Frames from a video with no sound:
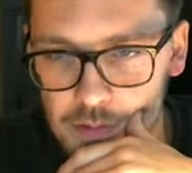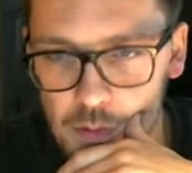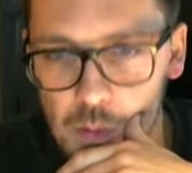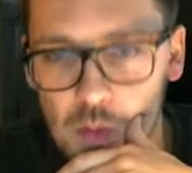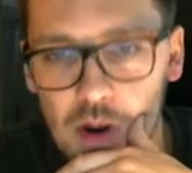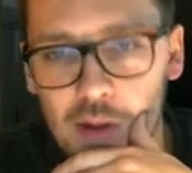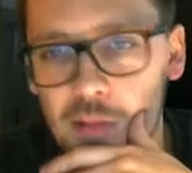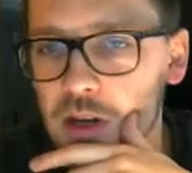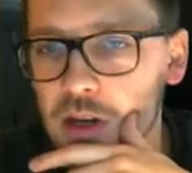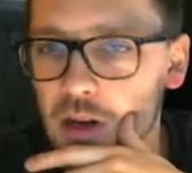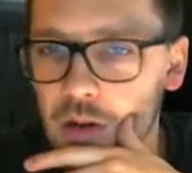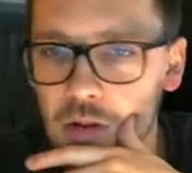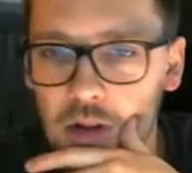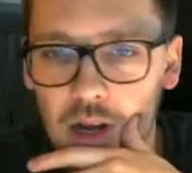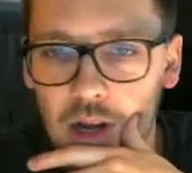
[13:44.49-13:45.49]
Women
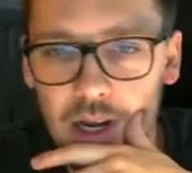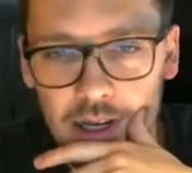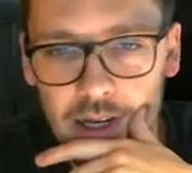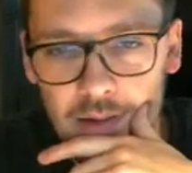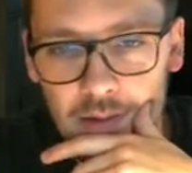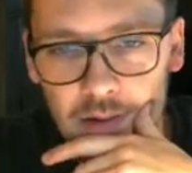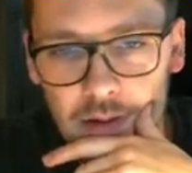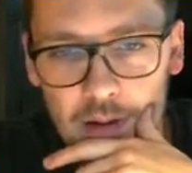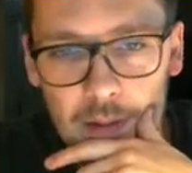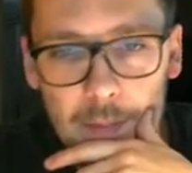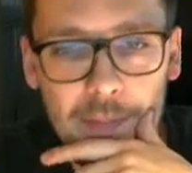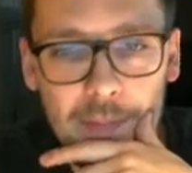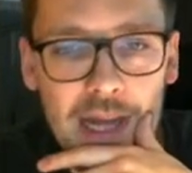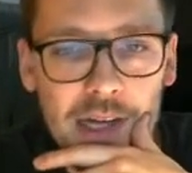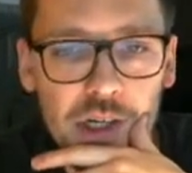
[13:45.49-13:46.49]
don't like it.
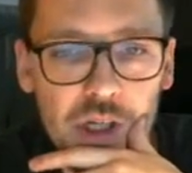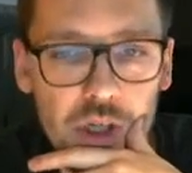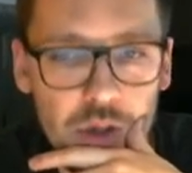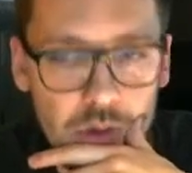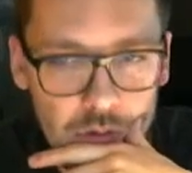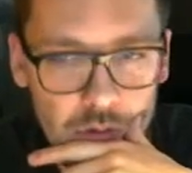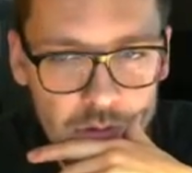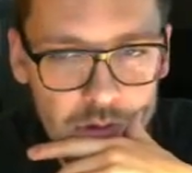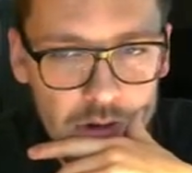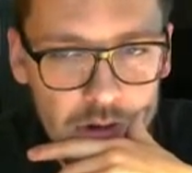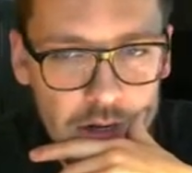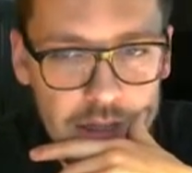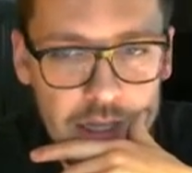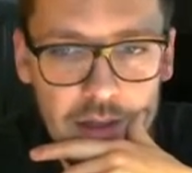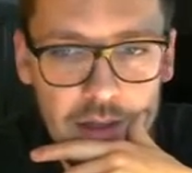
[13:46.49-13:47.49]
Men do.
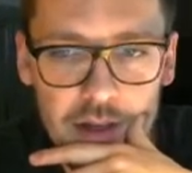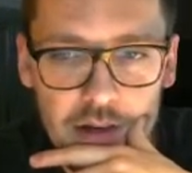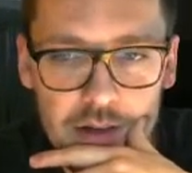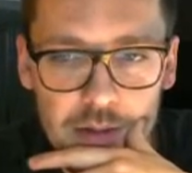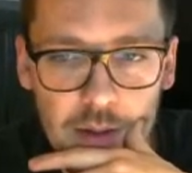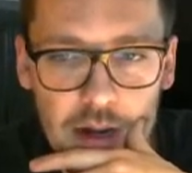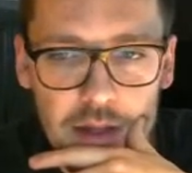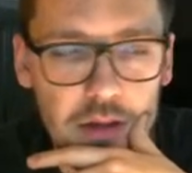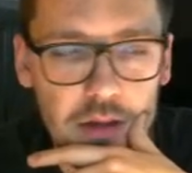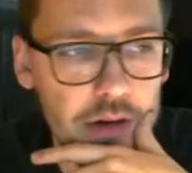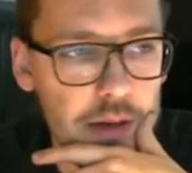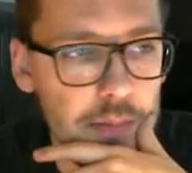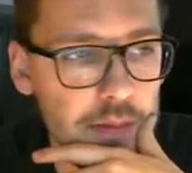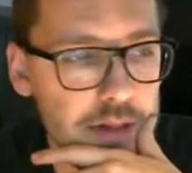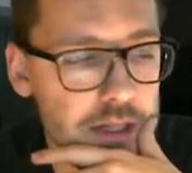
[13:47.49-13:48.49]
And then there's about
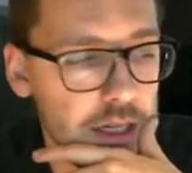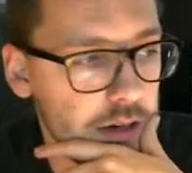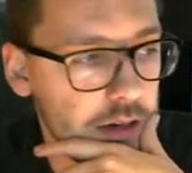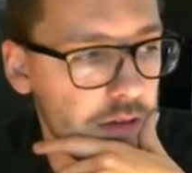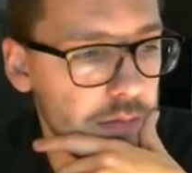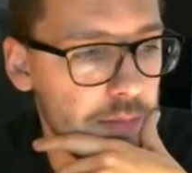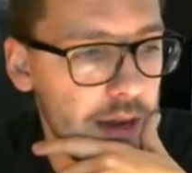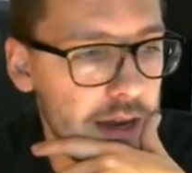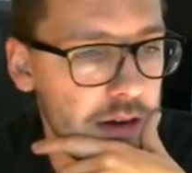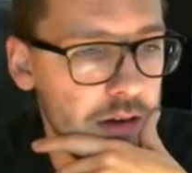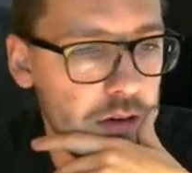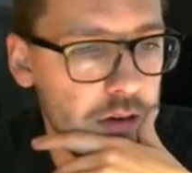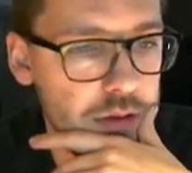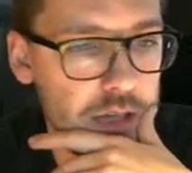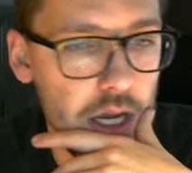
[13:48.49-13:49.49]
13% of men
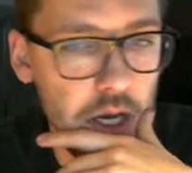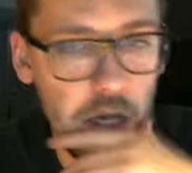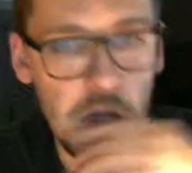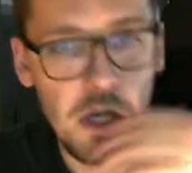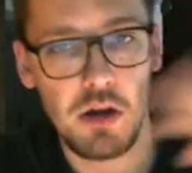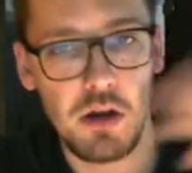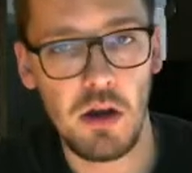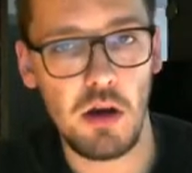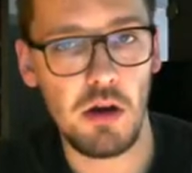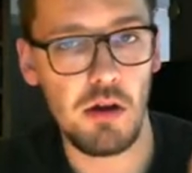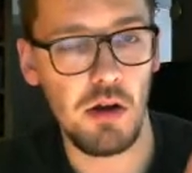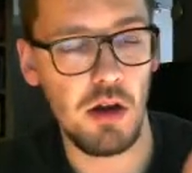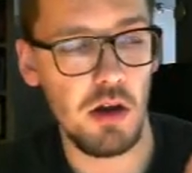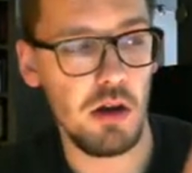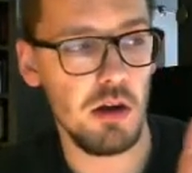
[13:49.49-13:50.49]
who say, no,
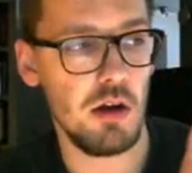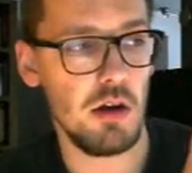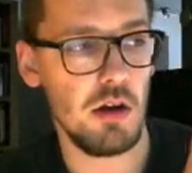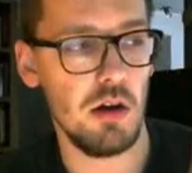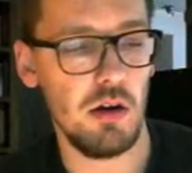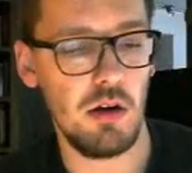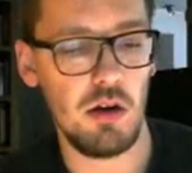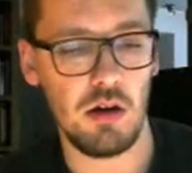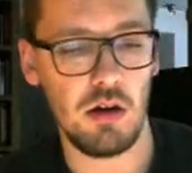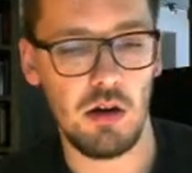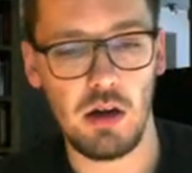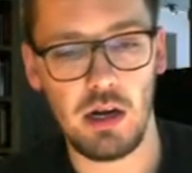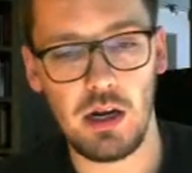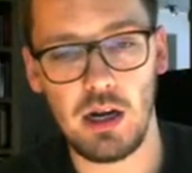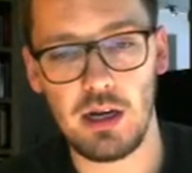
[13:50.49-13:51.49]

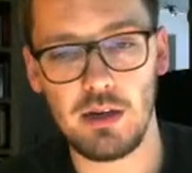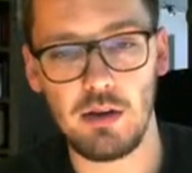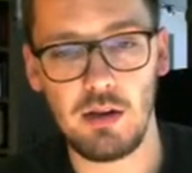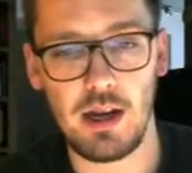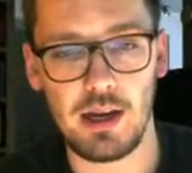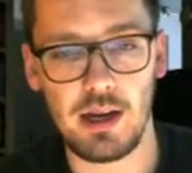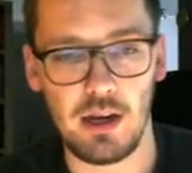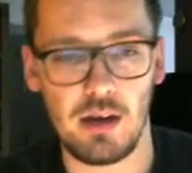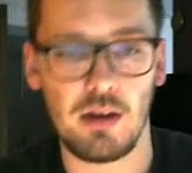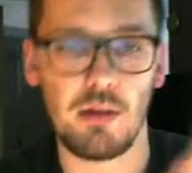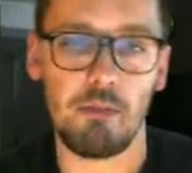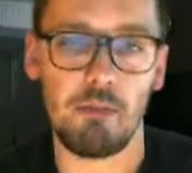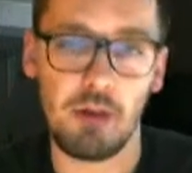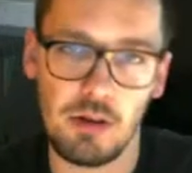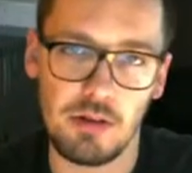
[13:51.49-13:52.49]
I don't like it.
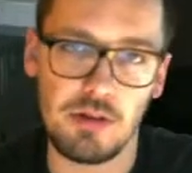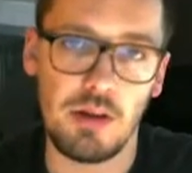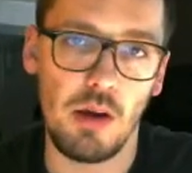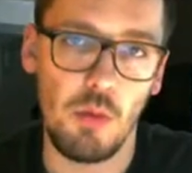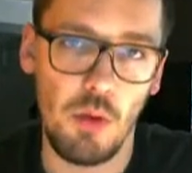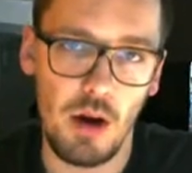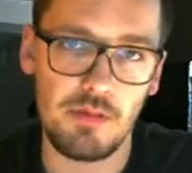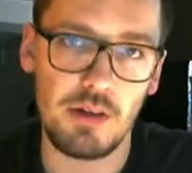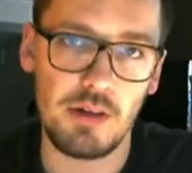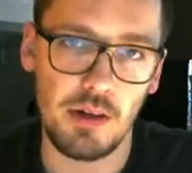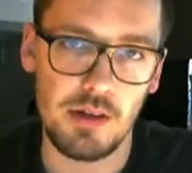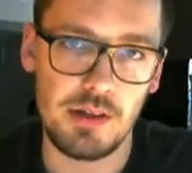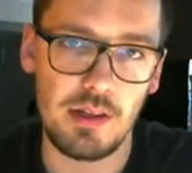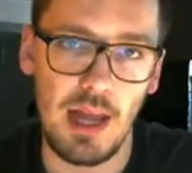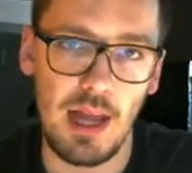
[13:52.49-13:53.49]
Because their wife's
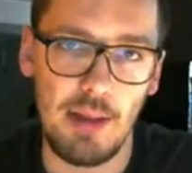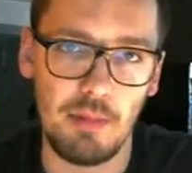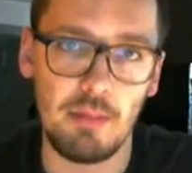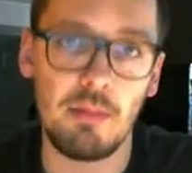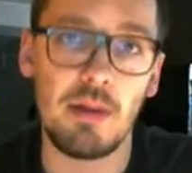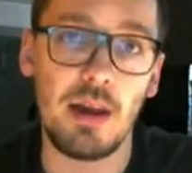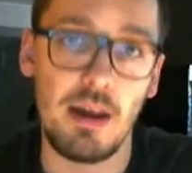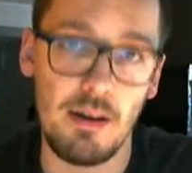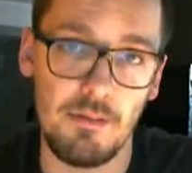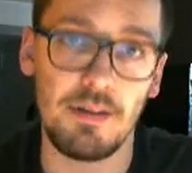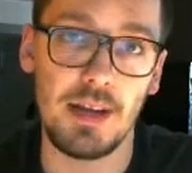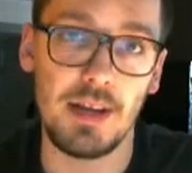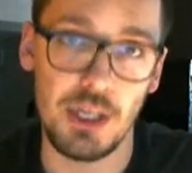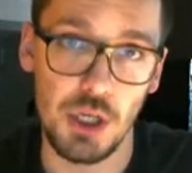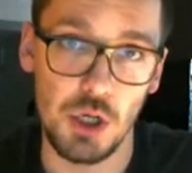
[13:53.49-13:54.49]
gonna slap him if
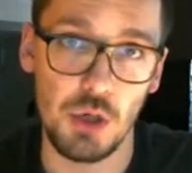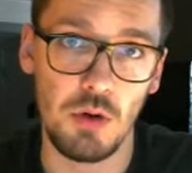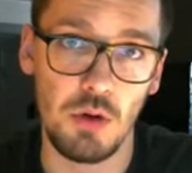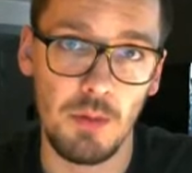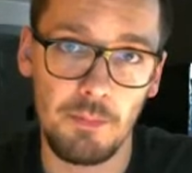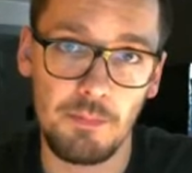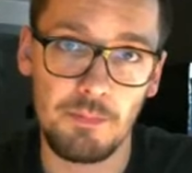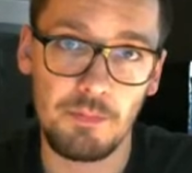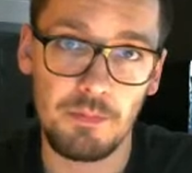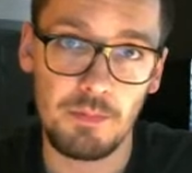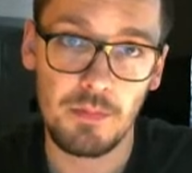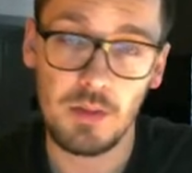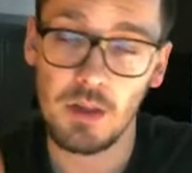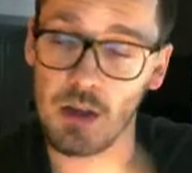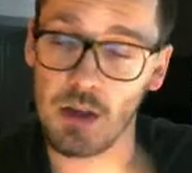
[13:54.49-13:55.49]
they do.
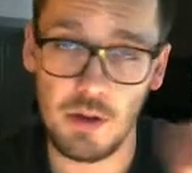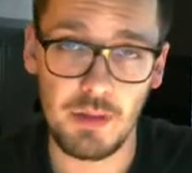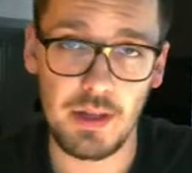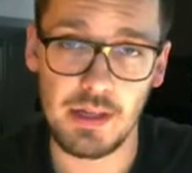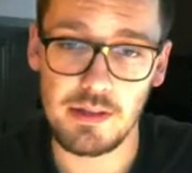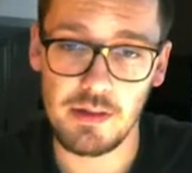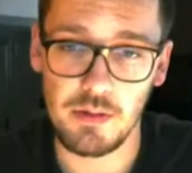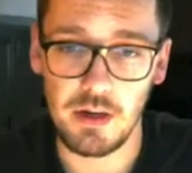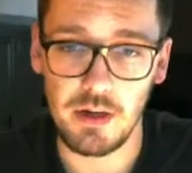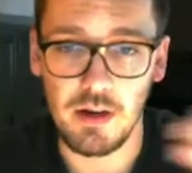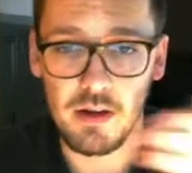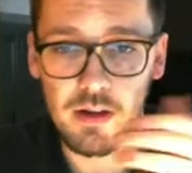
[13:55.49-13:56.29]
That's the way.